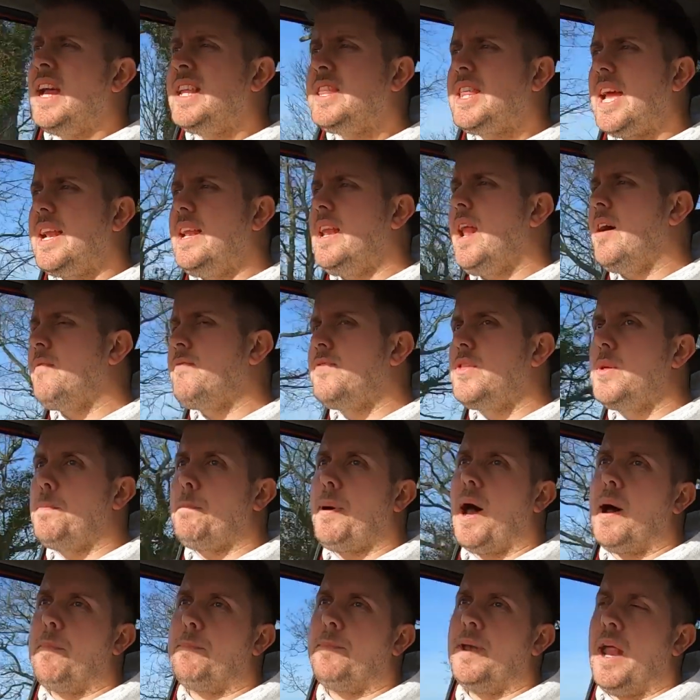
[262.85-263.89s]
they love the
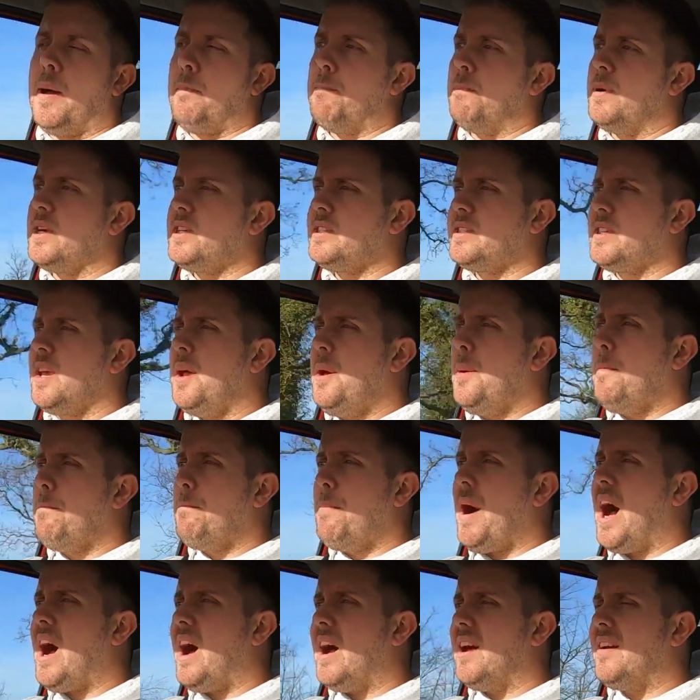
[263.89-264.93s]
pub numbers,
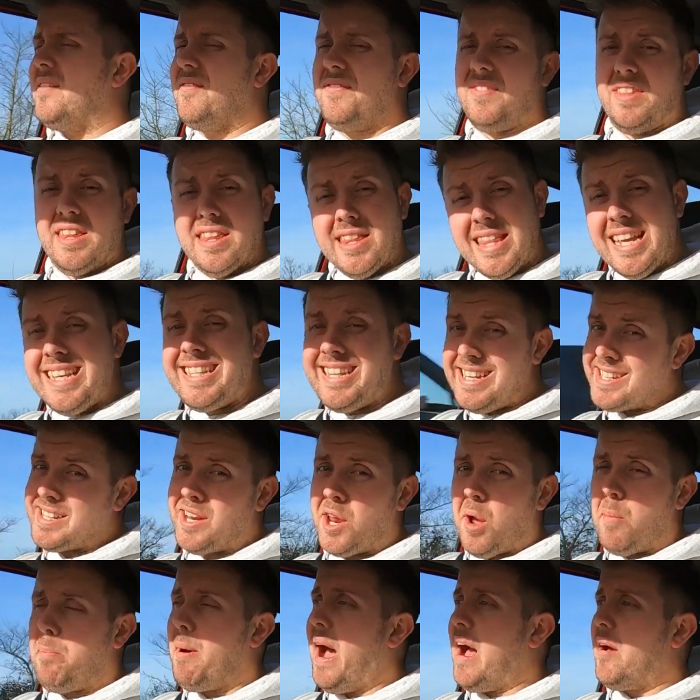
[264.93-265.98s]
but this isn't
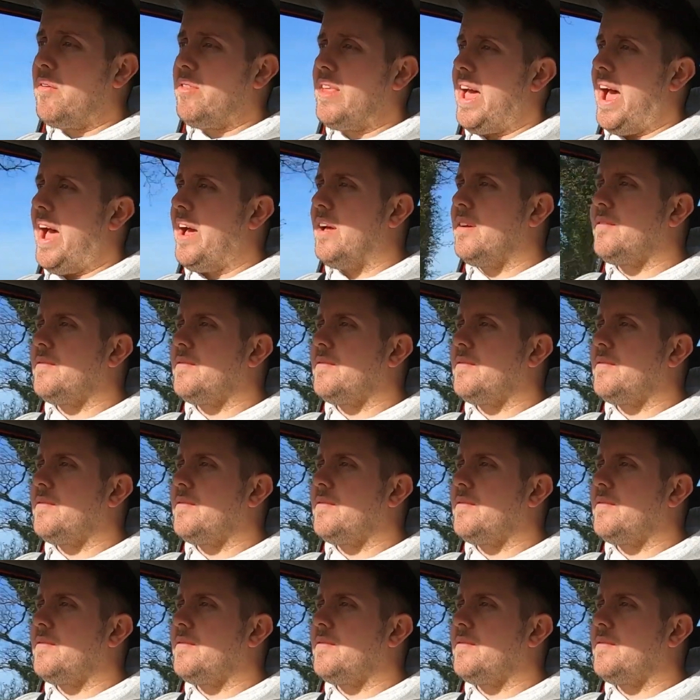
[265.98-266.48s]
about that.